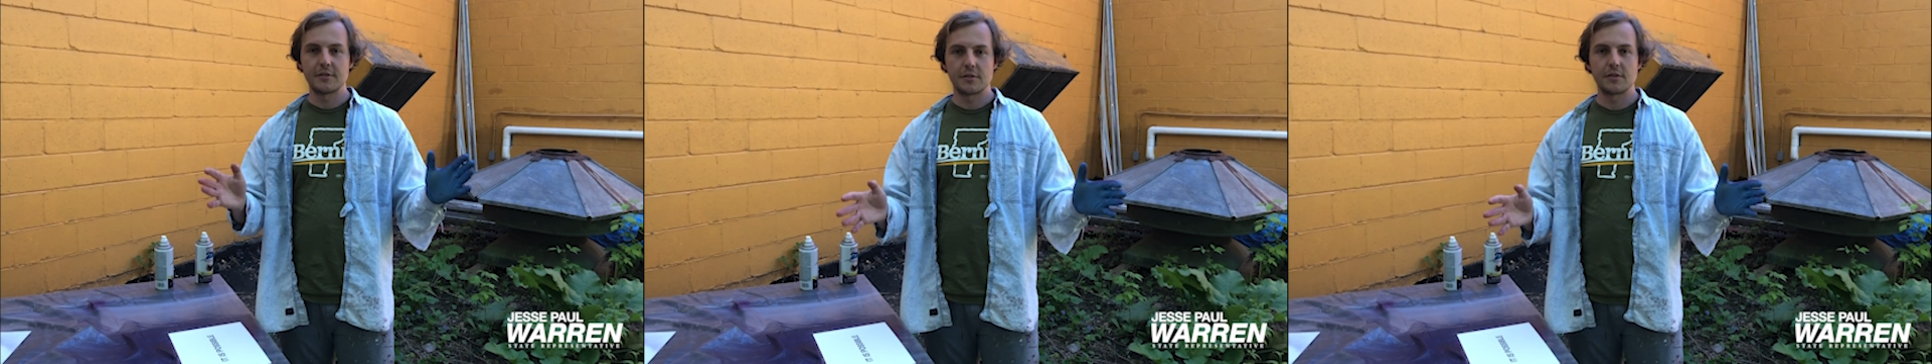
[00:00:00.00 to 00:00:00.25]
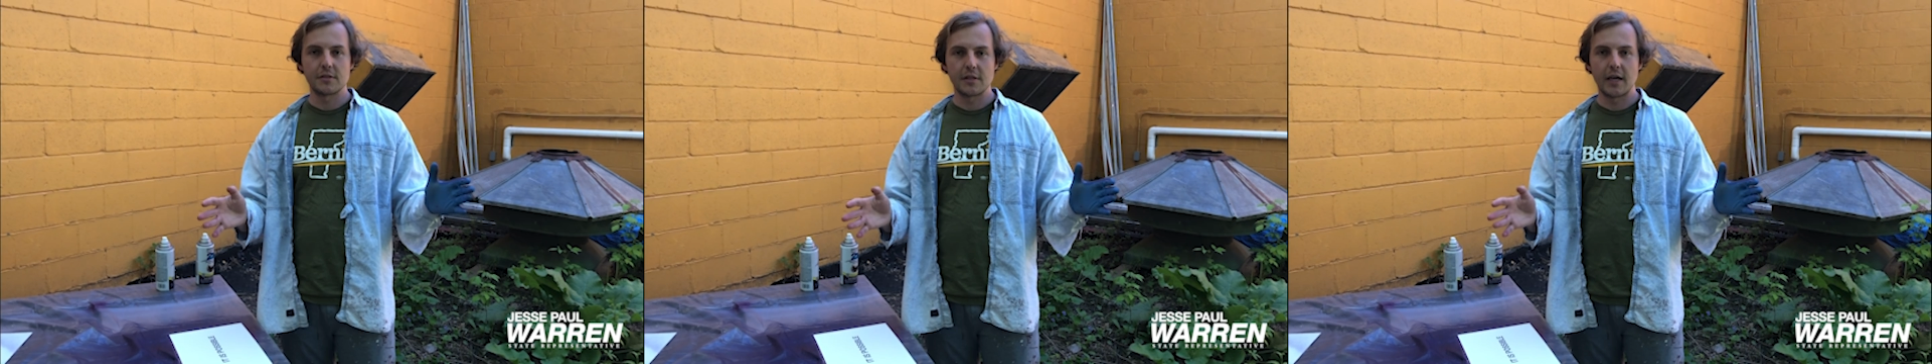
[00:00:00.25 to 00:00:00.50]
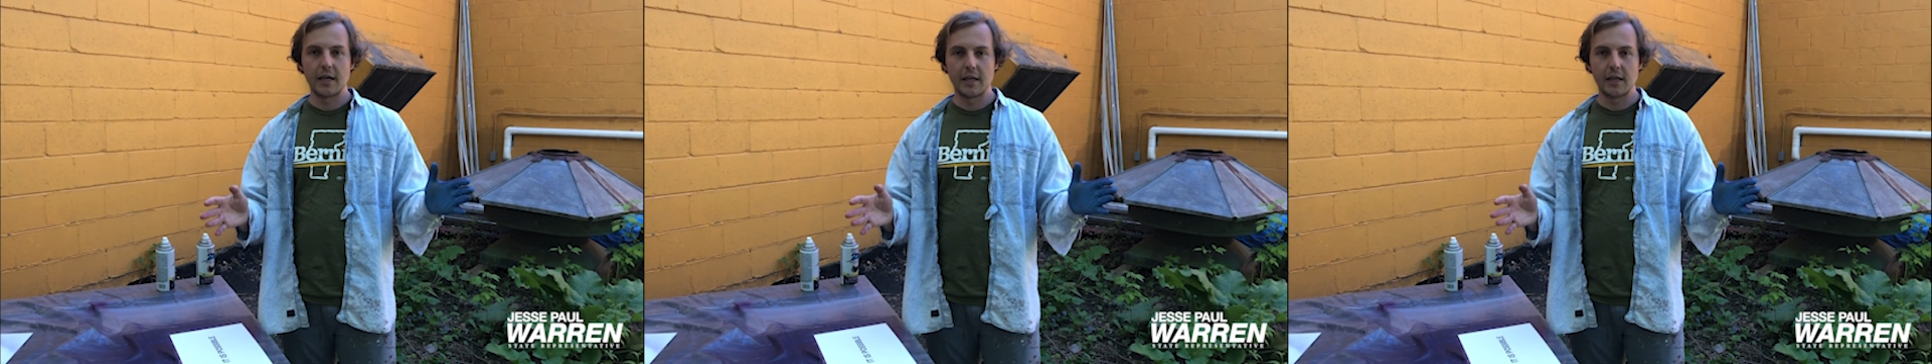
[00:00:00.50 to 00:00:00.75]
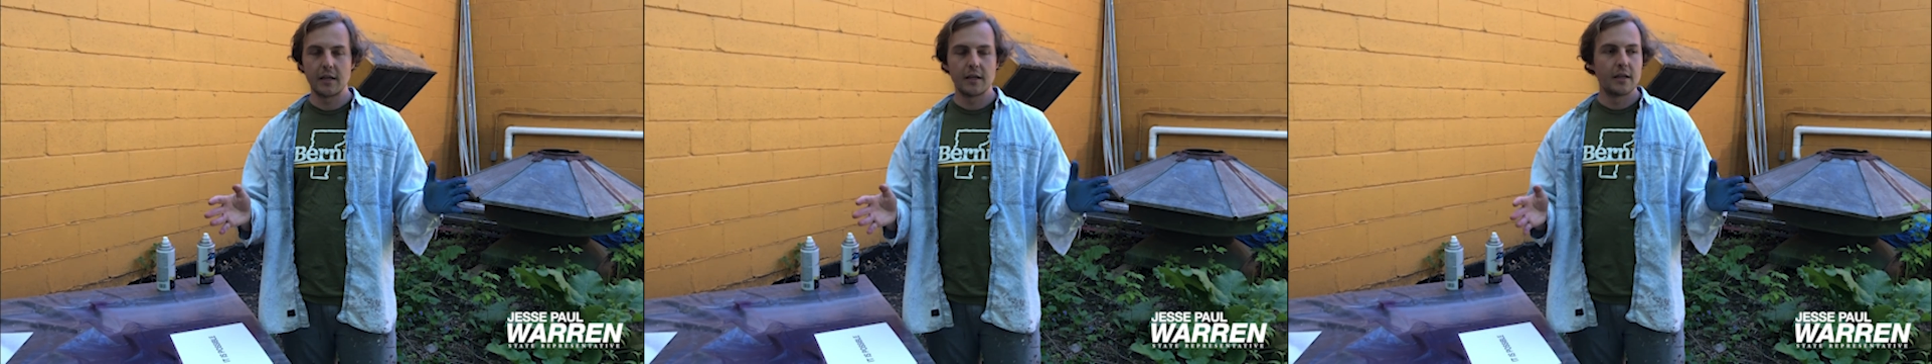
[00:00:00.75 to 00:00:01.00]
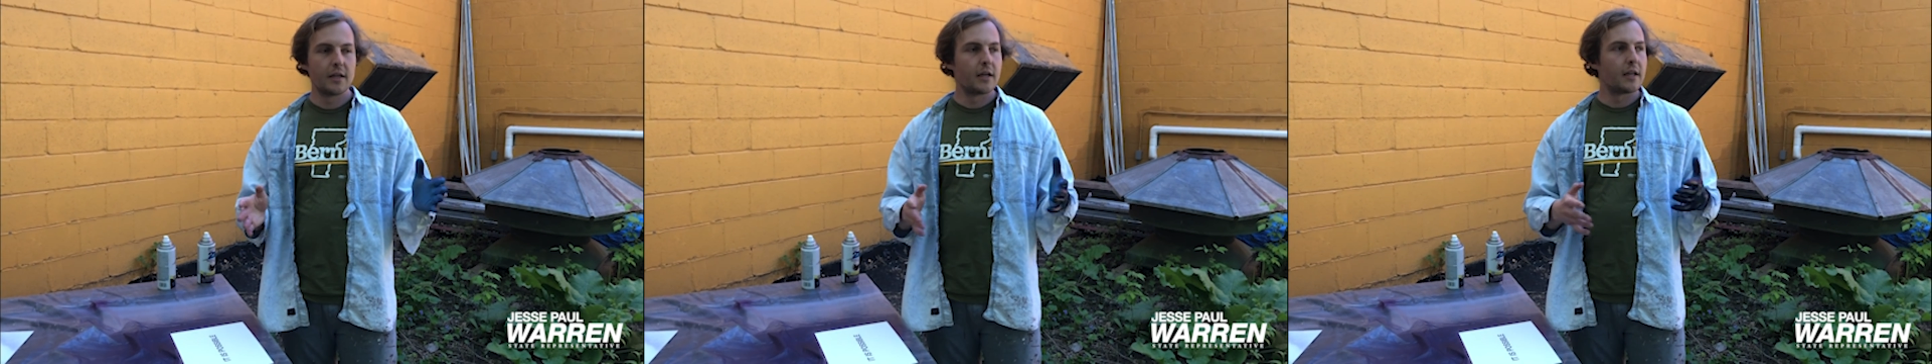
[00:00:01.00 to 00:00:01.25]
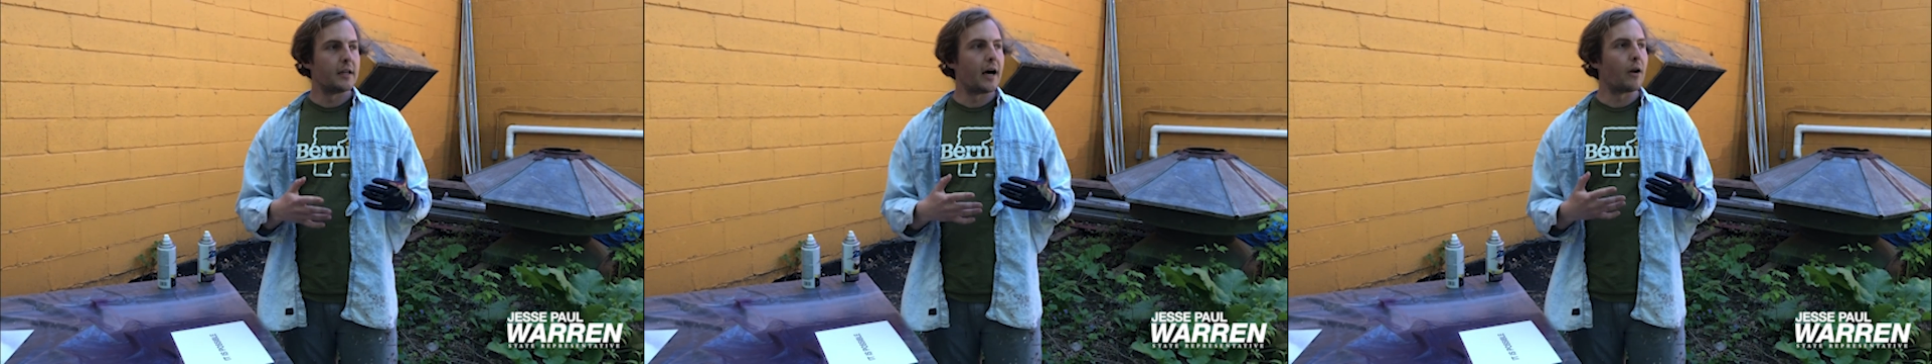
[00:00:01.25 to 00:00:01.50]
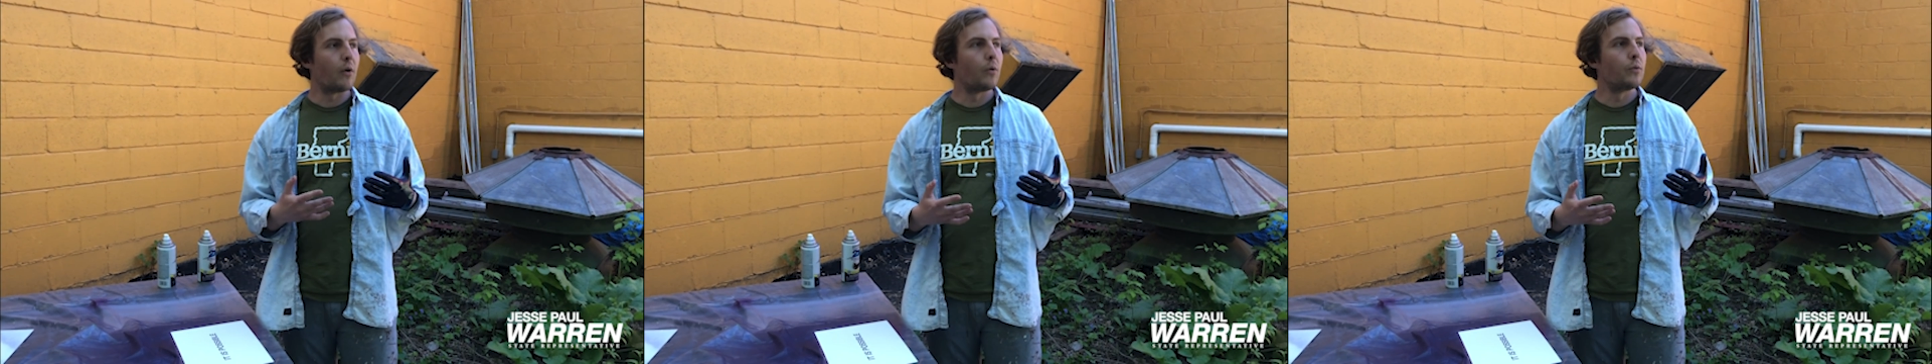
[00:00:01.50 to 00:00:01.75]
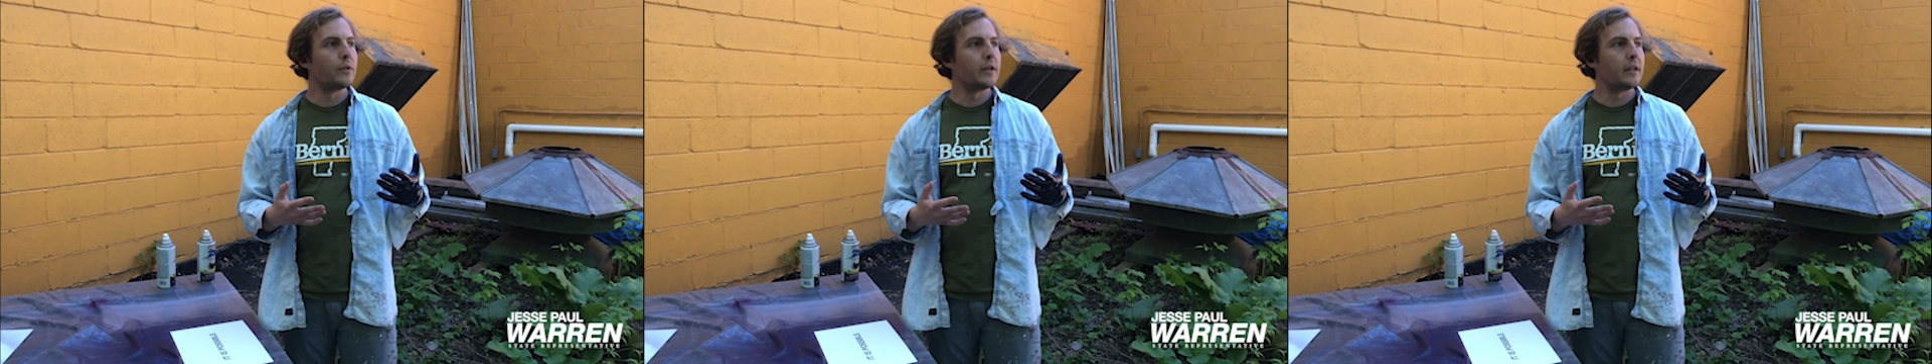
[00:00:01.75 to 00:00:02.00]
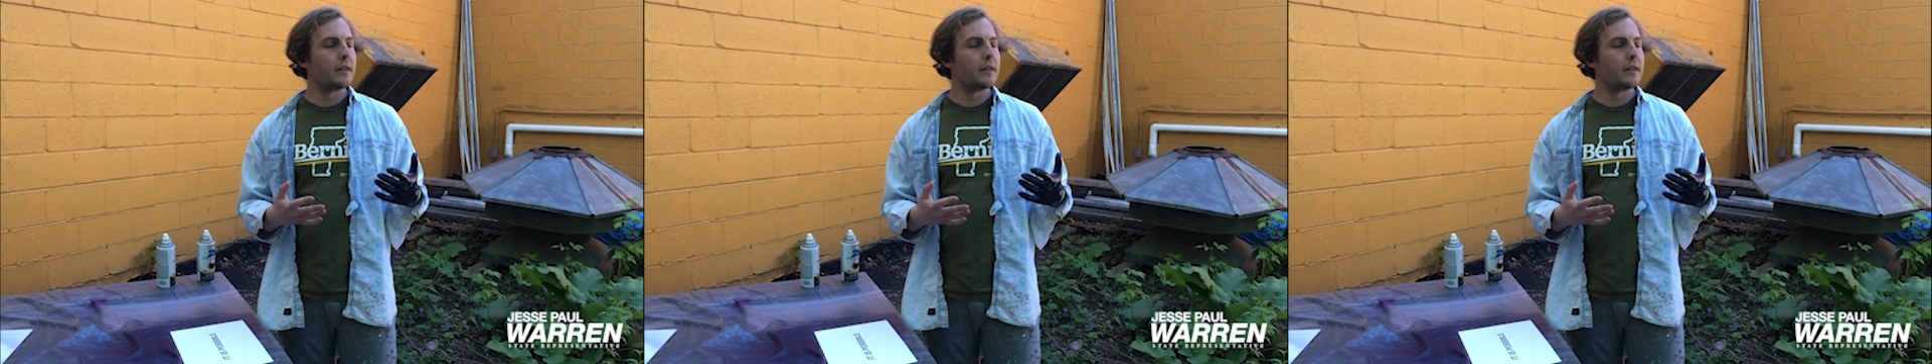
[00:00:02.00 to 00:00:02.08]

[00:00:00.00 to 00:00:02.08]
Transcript: a society, not only